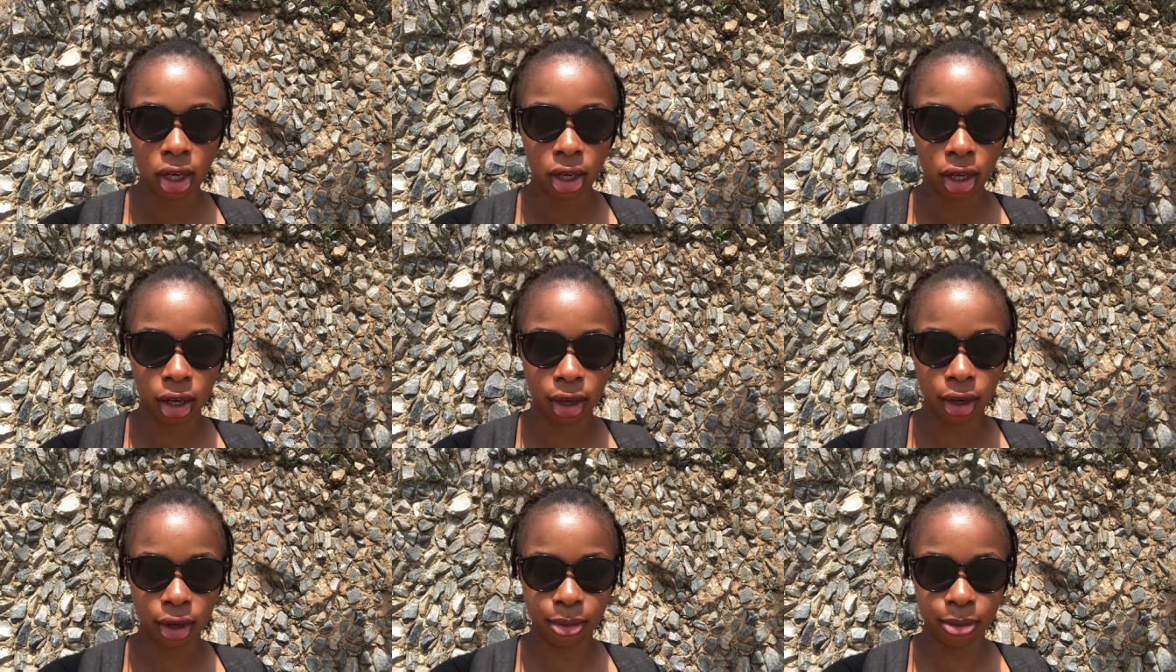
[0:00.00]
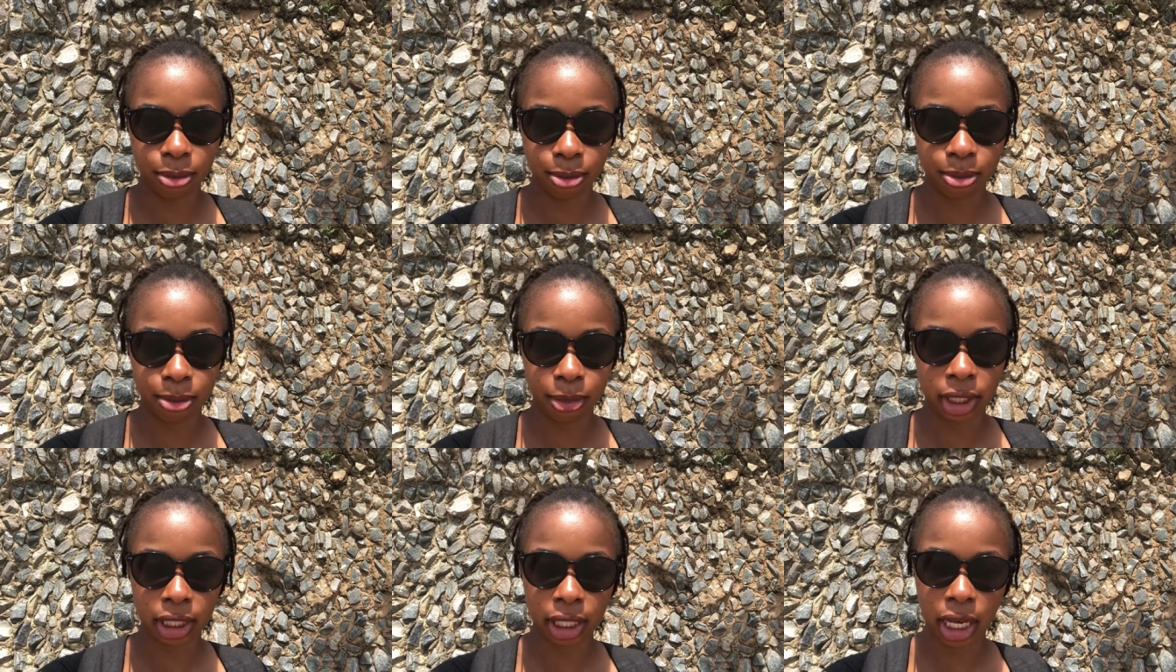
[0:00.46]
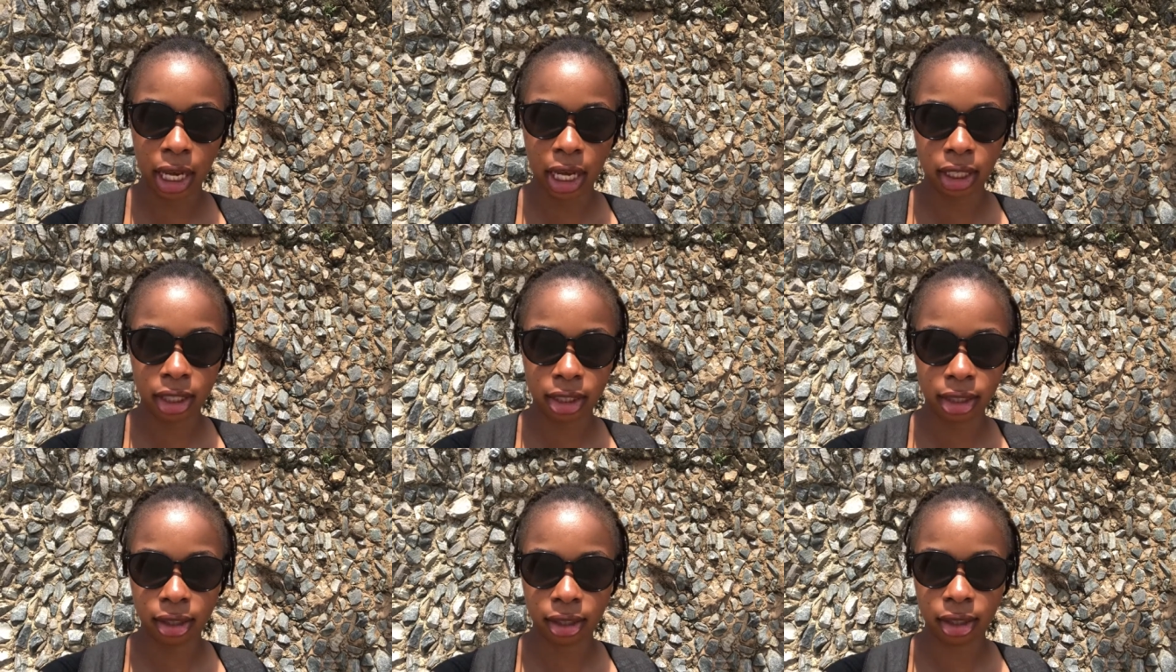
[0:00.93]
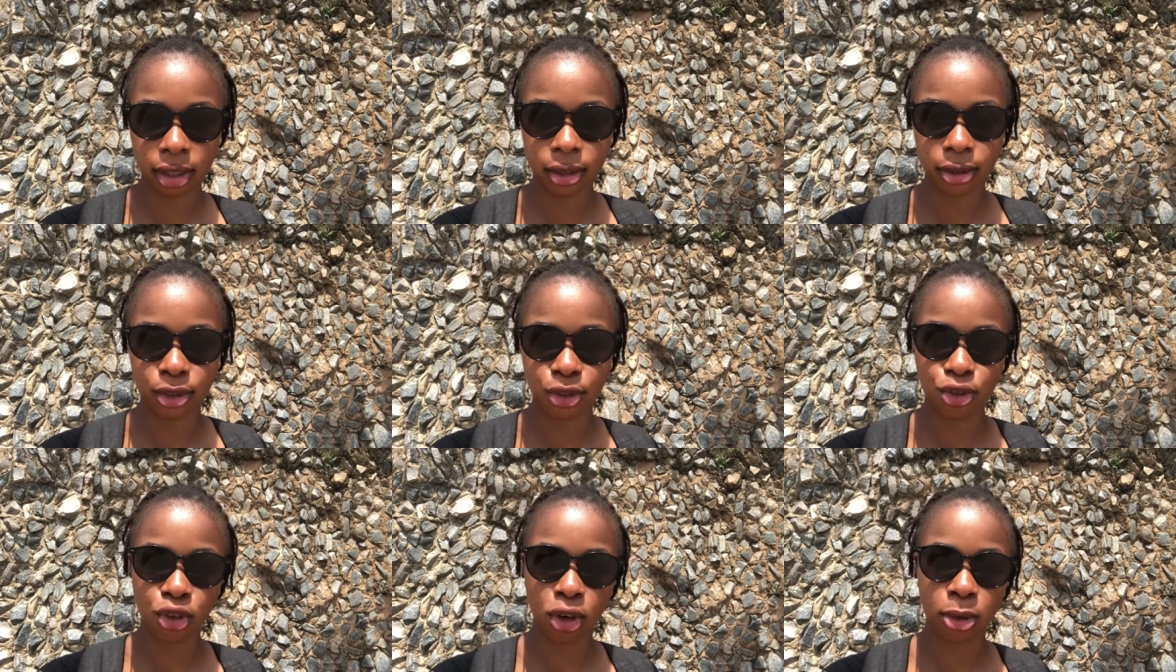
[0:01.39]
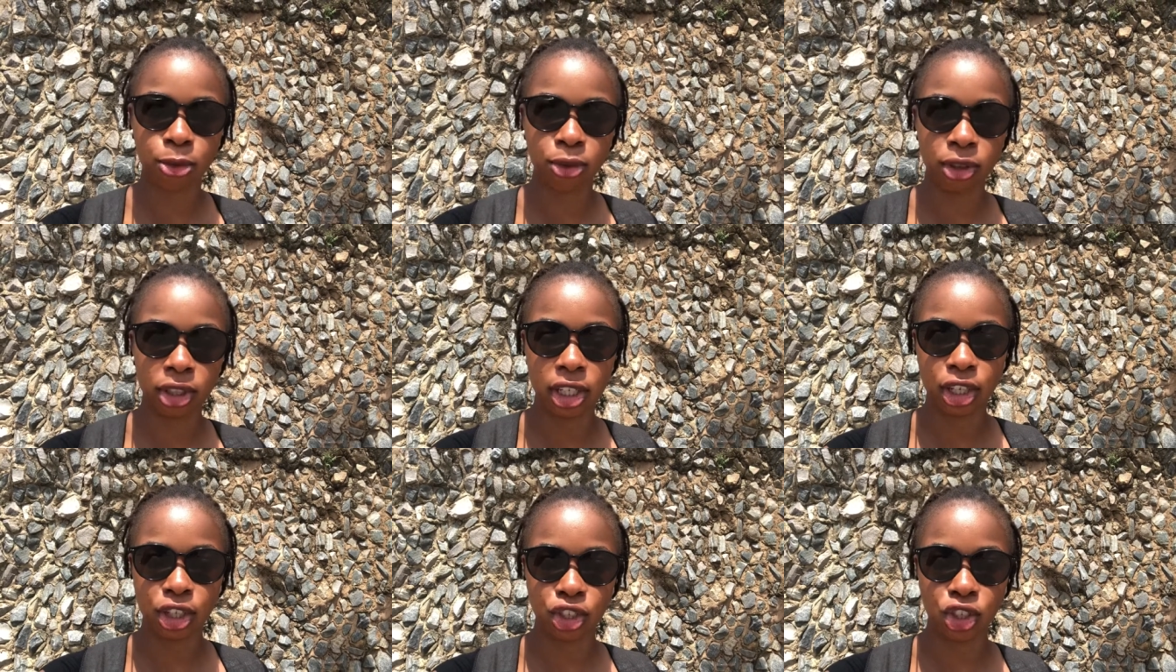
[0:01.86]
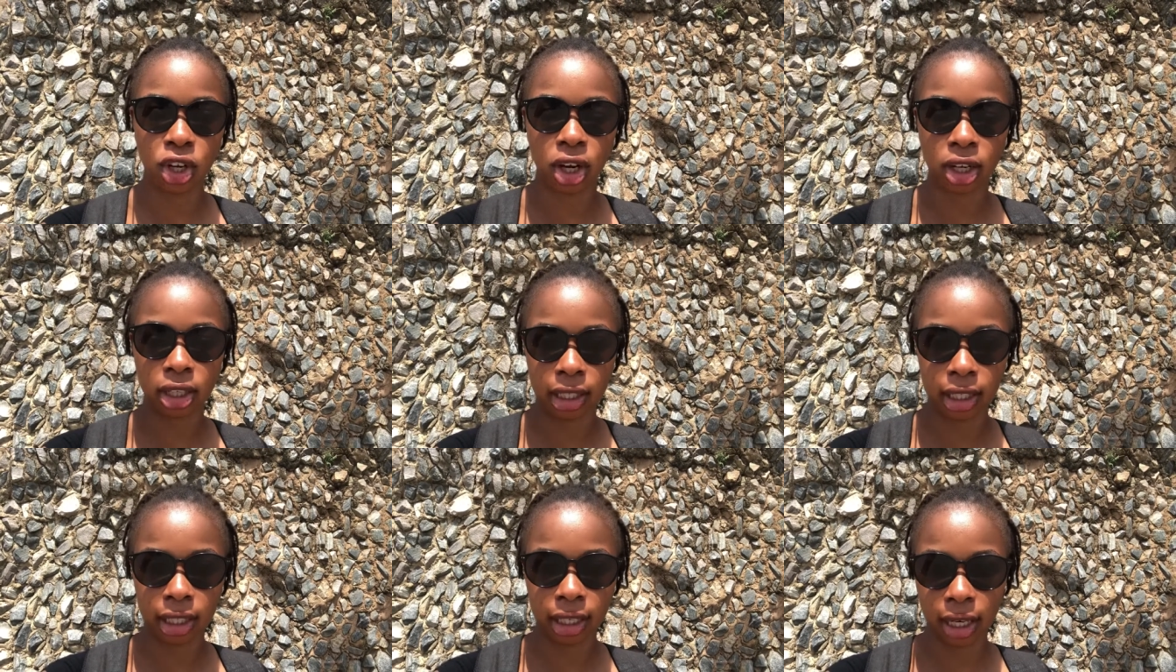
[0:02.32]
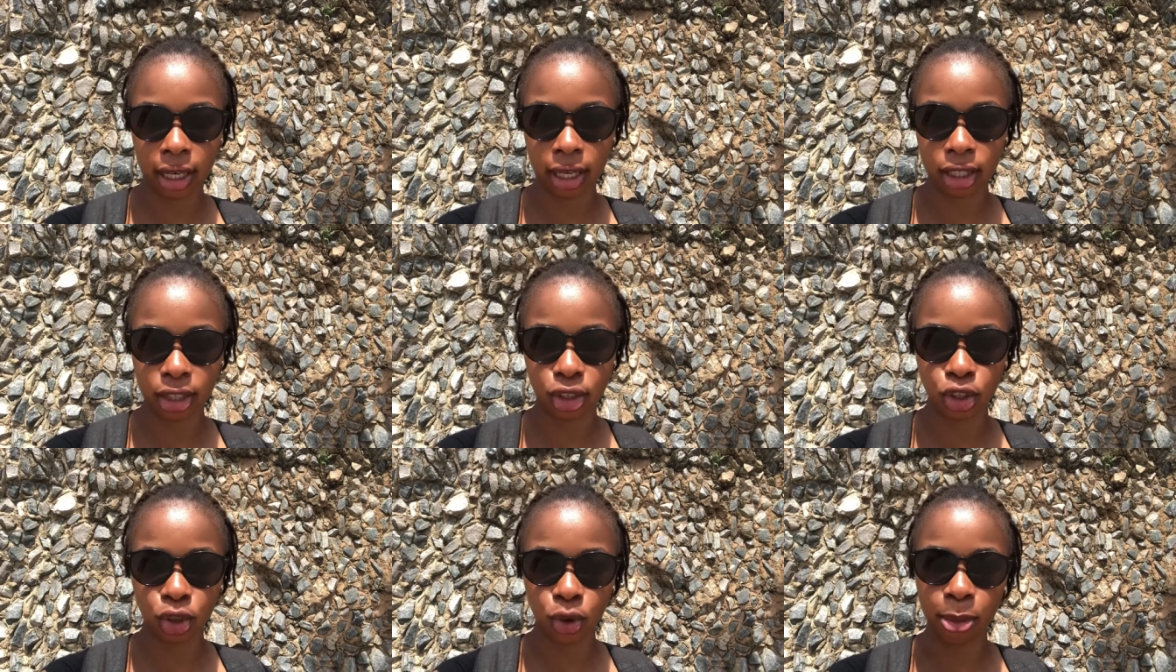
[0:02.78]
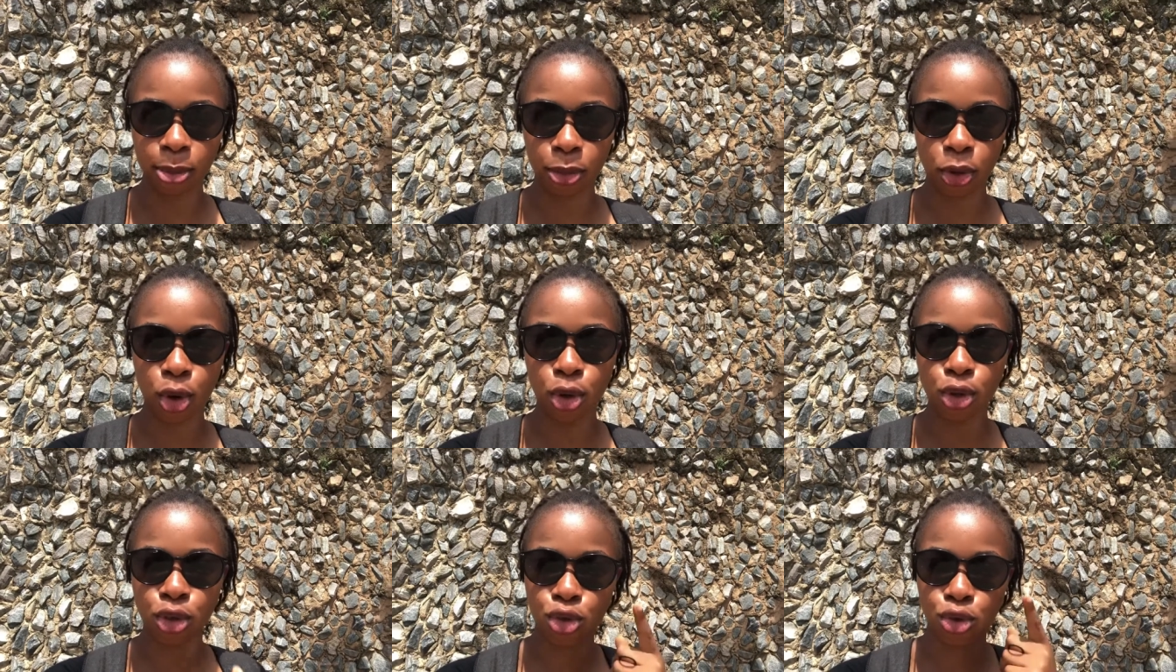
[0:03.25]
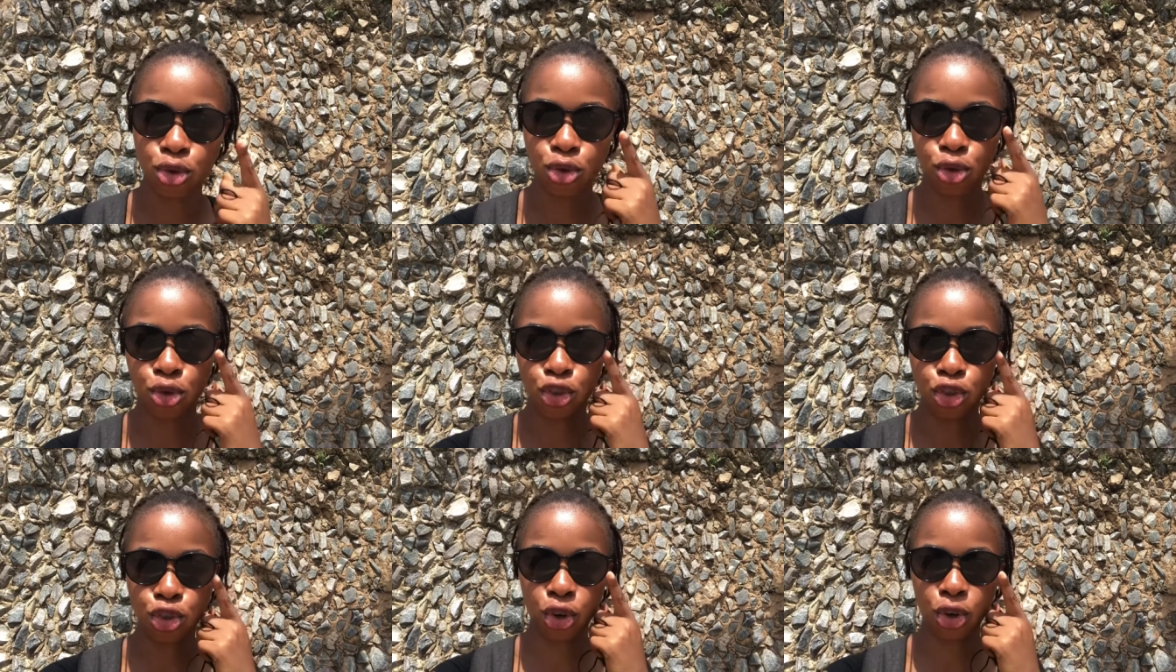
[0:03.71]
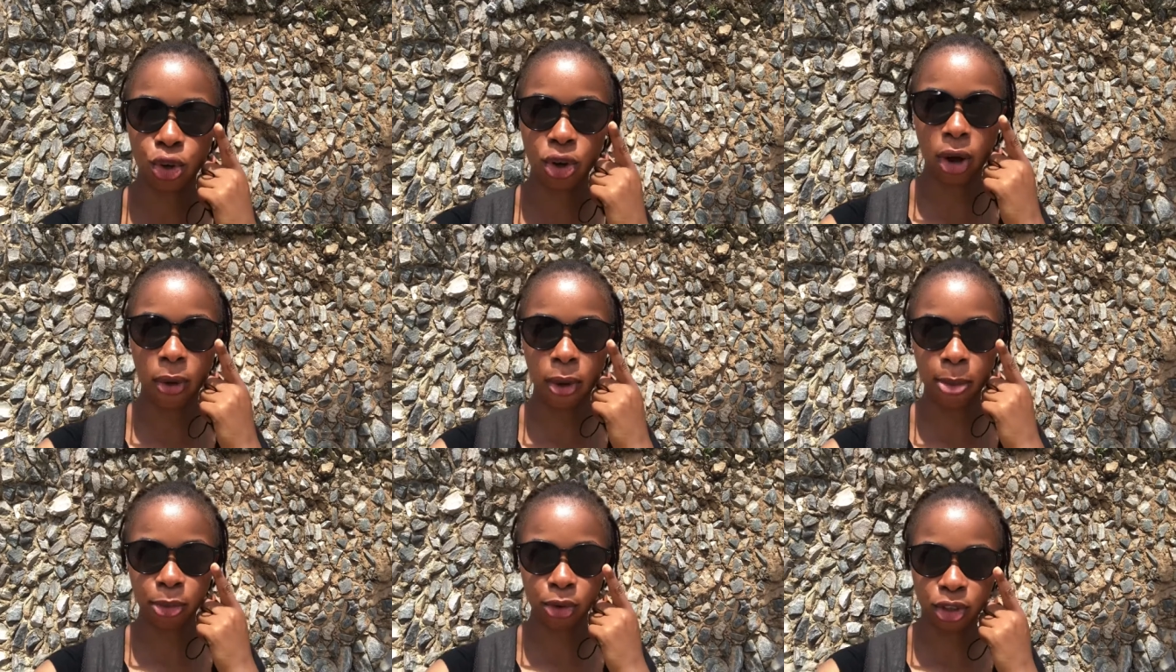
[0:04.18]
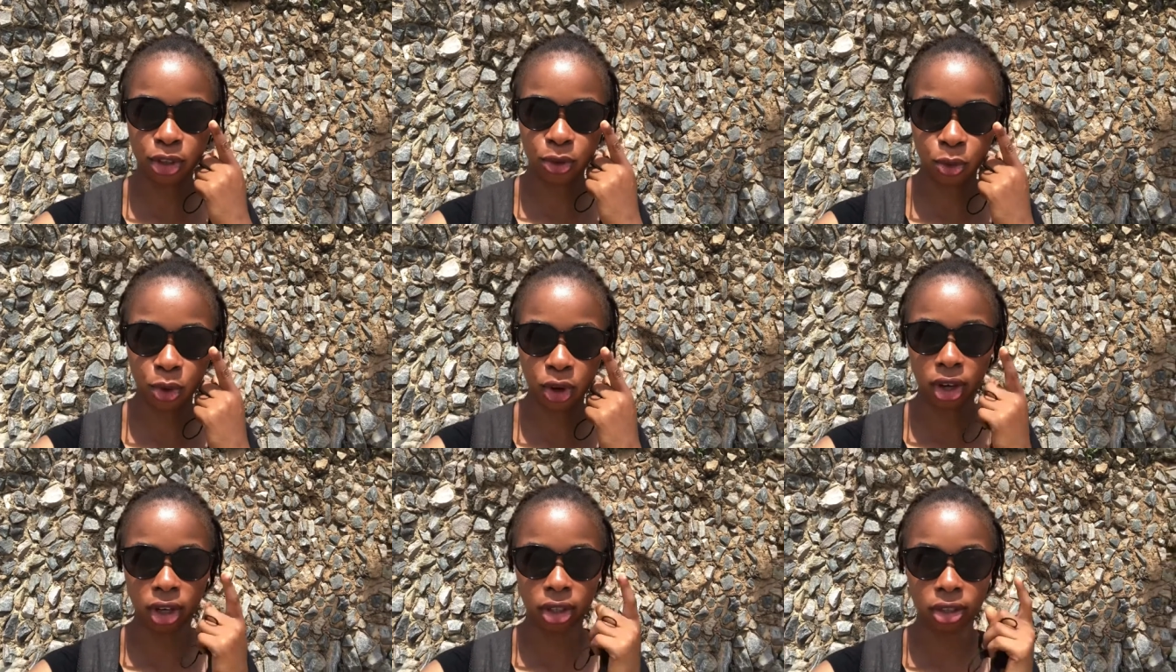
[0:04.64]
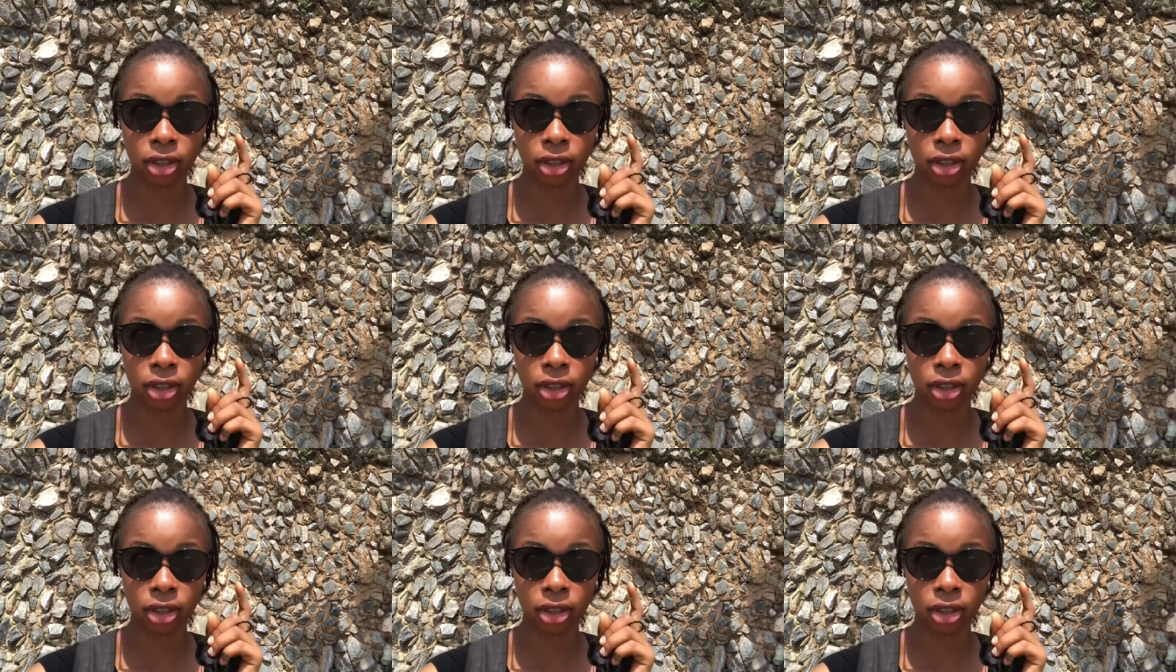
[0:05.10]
um, a cake strawberry and chocolate cake so i'm going to show you how i'm going to work on